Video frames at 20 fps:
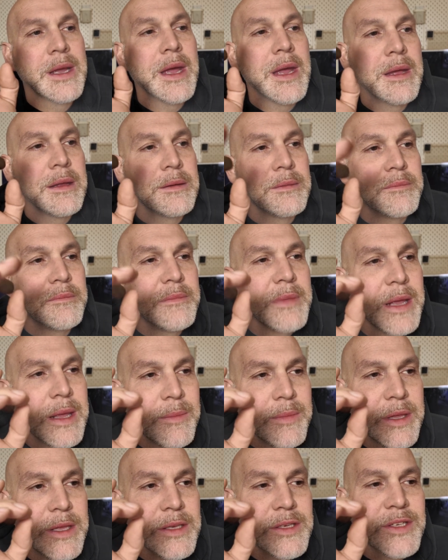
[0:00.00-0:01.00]
And
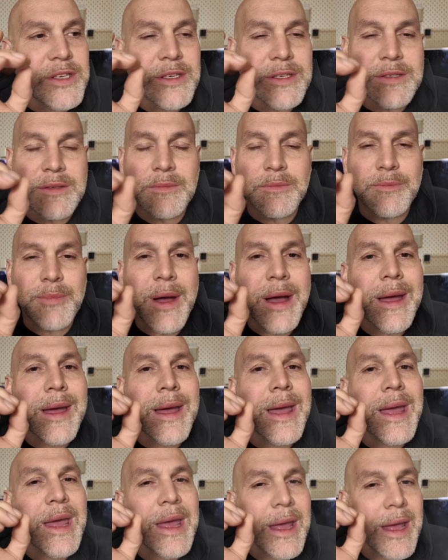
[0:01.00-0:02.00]
maybe just by
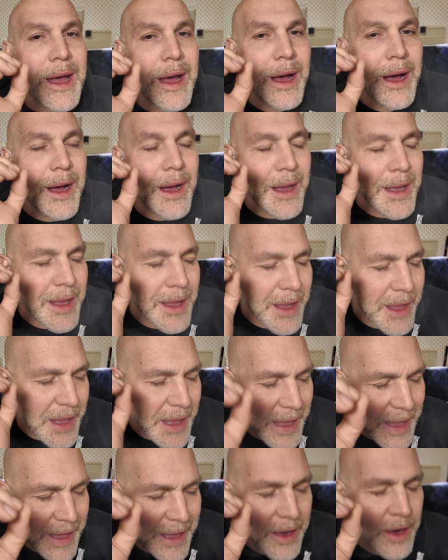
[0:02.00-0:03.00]
a
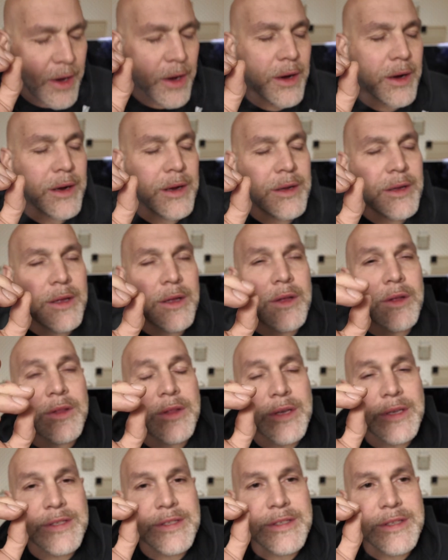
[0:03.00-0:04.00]
hair,
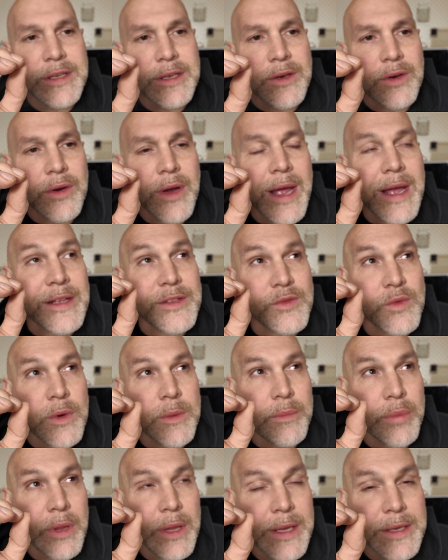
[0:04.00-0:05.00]
the cedar has
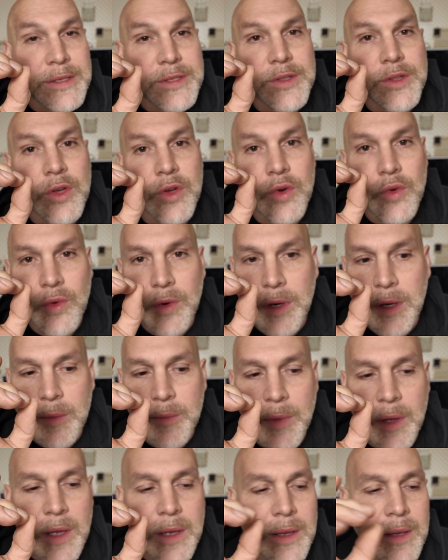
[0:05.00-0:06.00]
replaced the
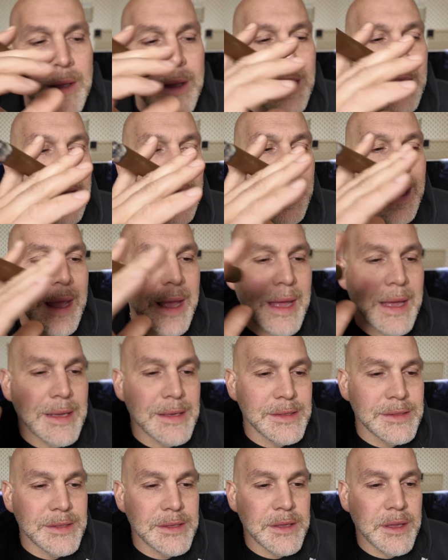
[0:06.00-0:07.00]
cream
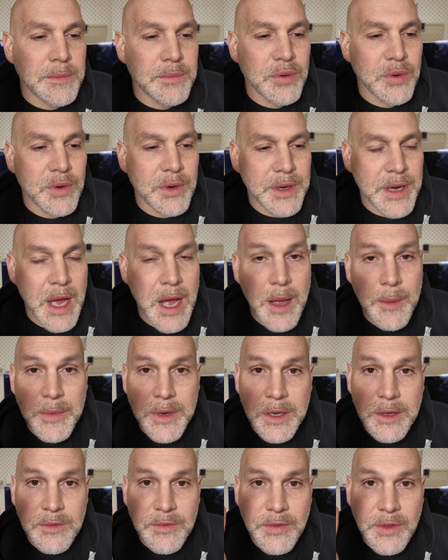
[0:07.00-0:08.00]
as the
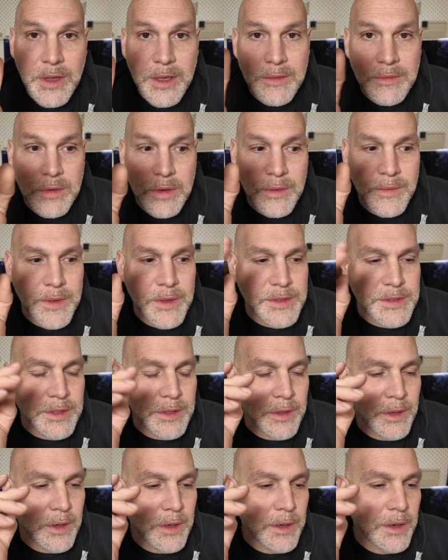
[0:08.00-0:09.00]
predominant flavor of the
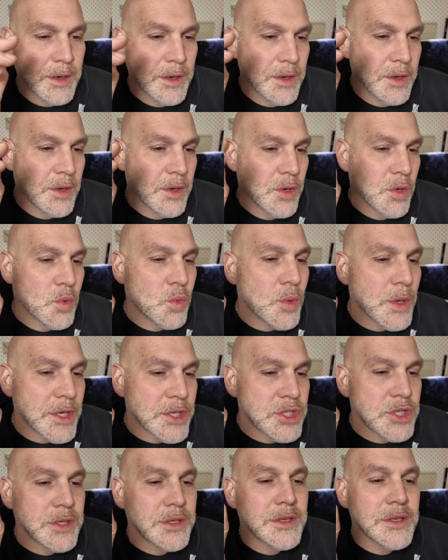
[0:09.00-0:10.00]
cigar,
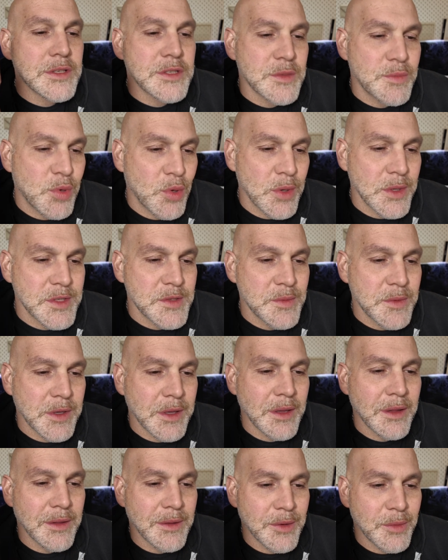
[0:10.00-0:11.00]
which disappoints me
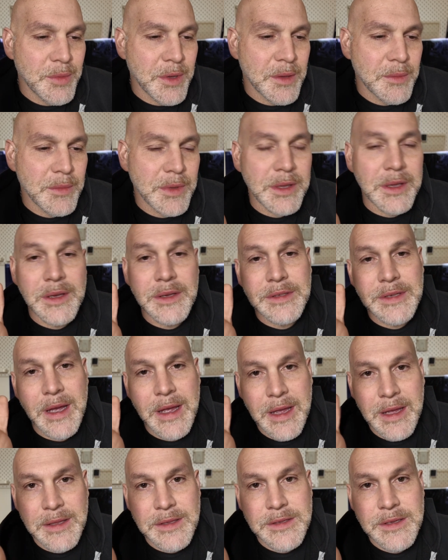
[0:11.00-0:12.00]
a little bit because I
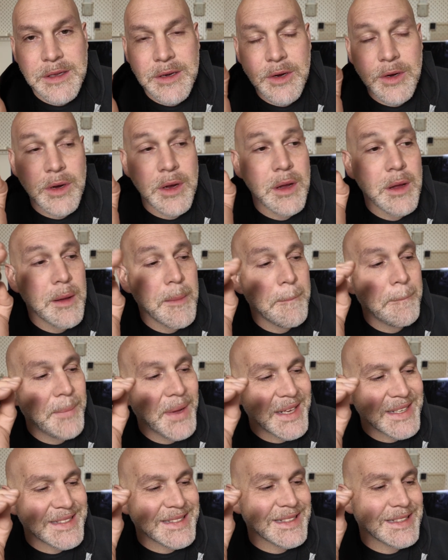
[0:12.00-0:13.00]
hate cedar,
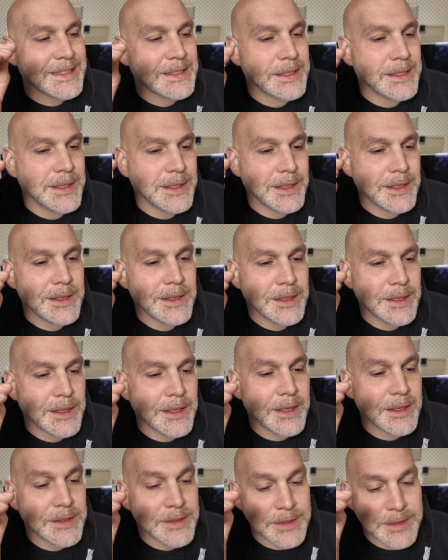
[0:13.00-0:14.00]
but
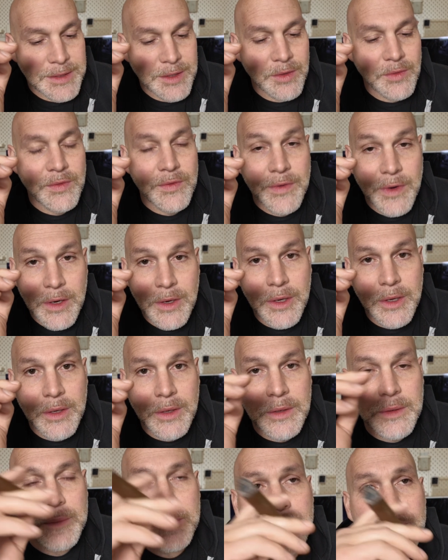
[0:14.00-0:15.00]
it's still very good.